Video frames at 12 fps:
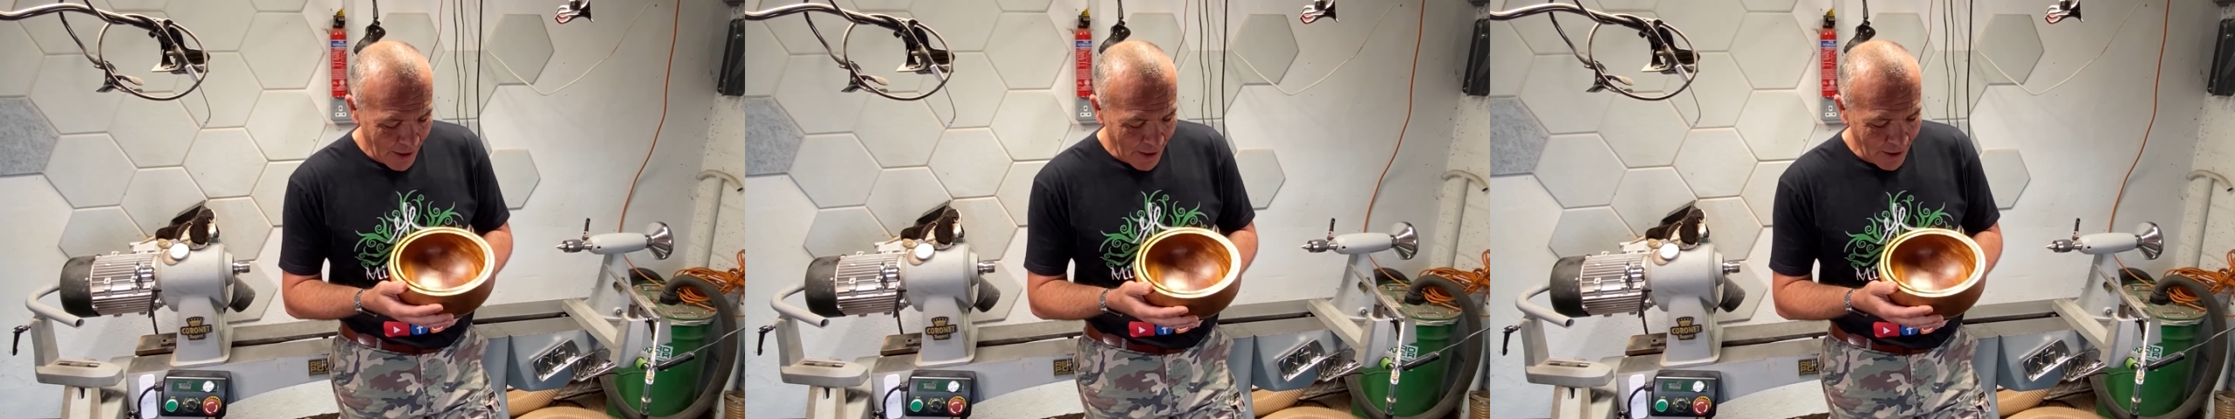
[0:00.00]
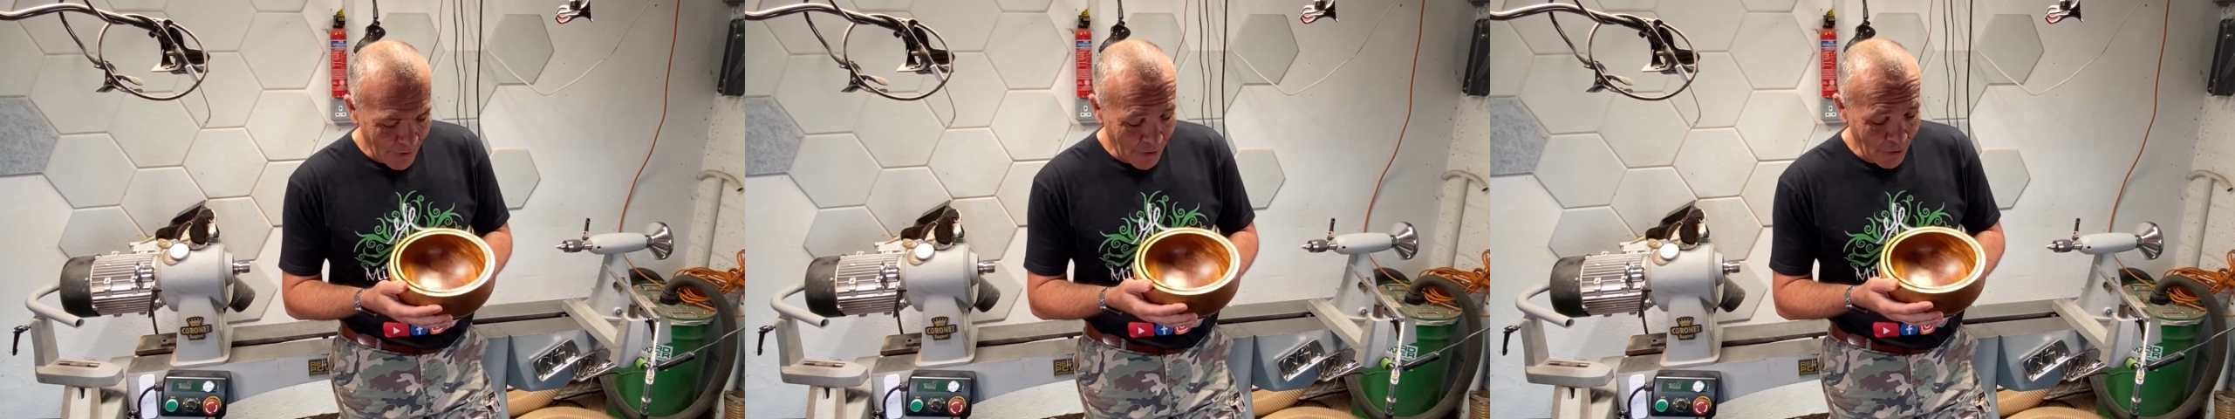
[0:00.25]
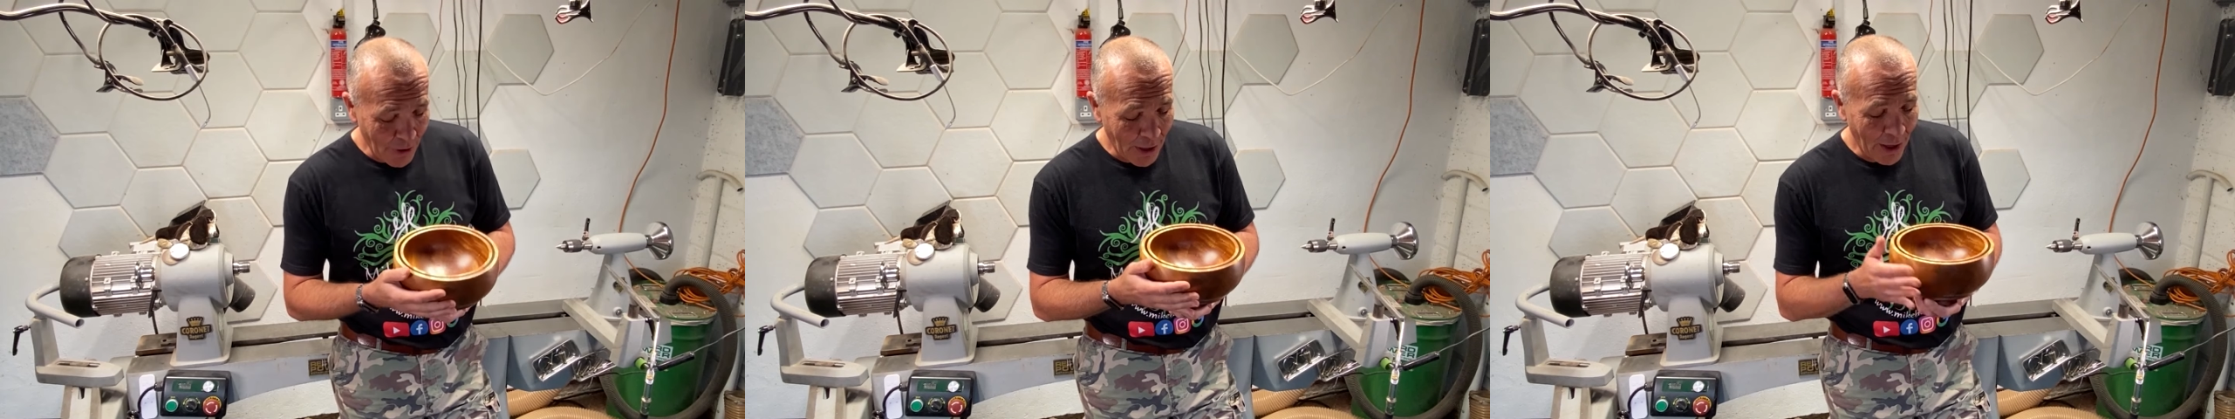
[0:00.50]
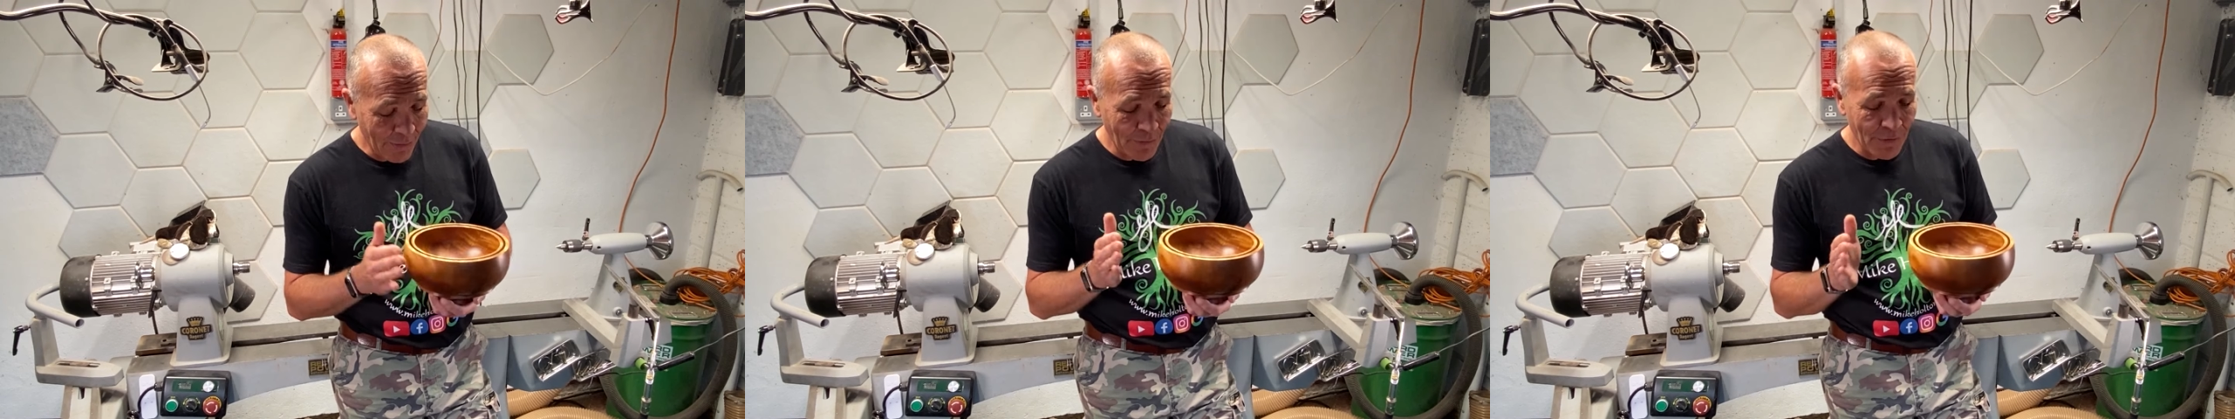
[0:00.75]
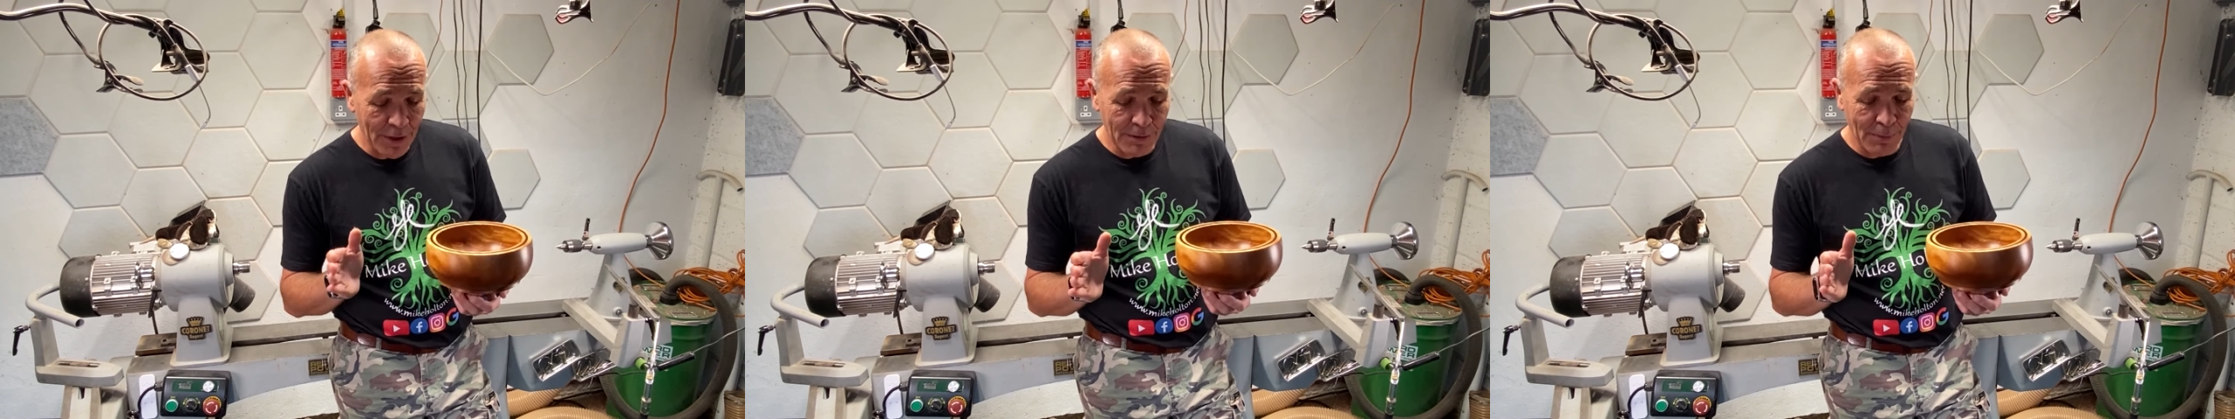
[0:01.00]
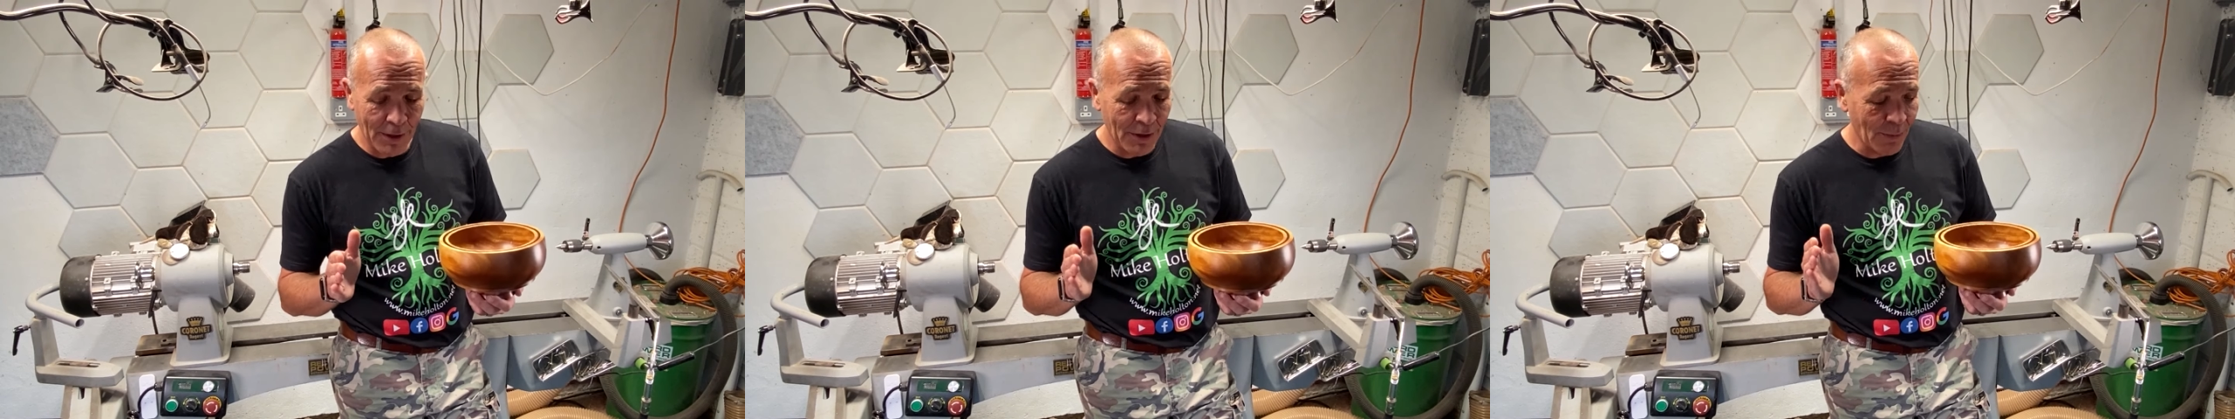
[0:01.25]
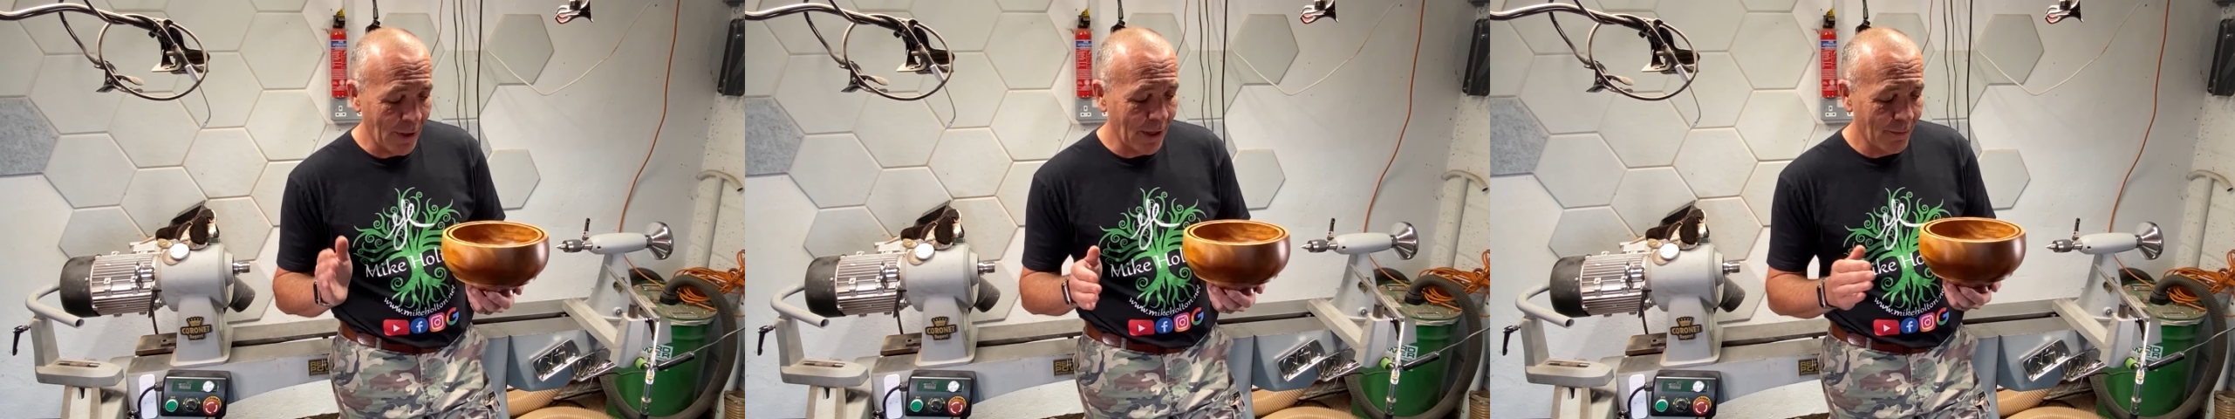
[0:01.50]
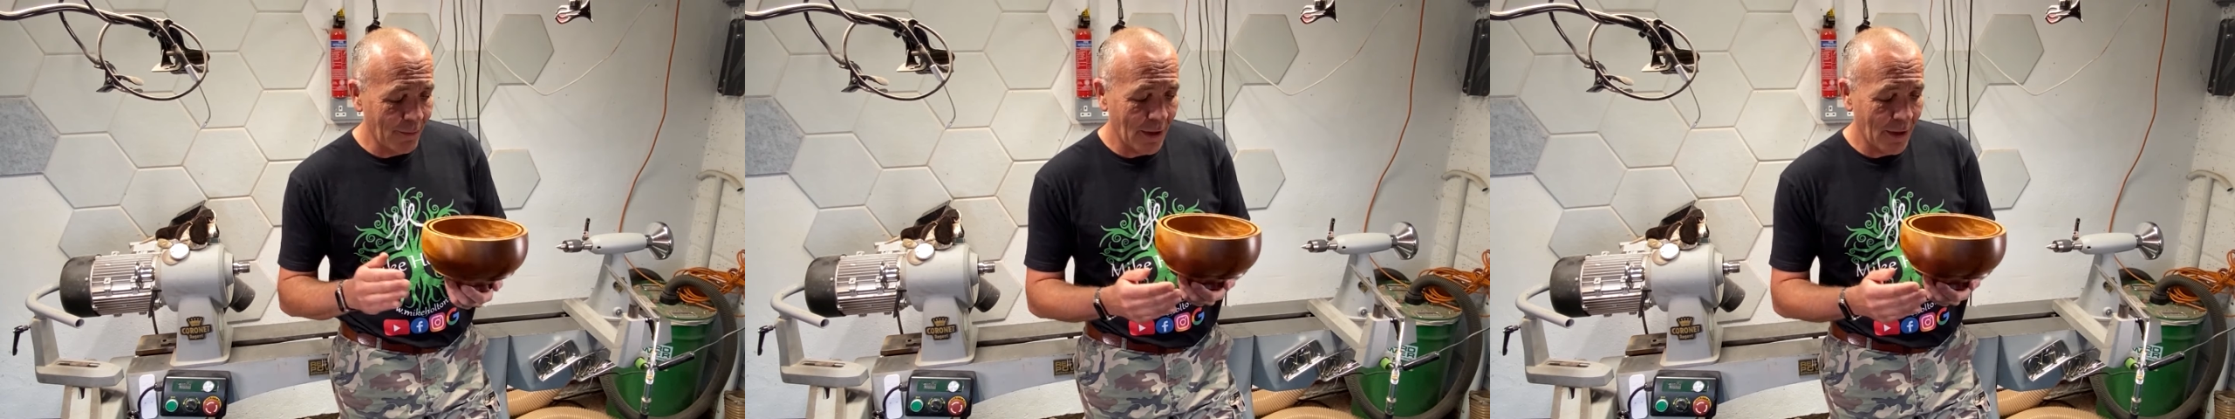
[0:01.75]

The other half of this, by the way,